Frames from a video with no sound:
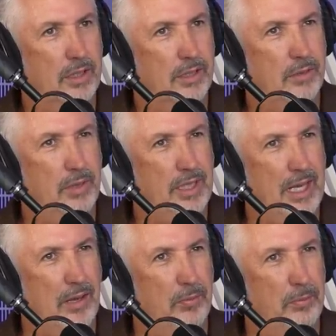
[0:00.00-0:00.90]
did we
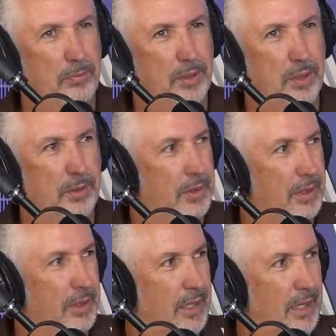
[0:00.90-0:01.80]
help build
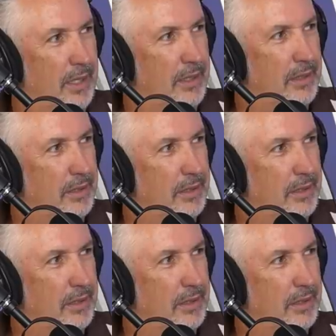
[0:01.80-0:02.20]
the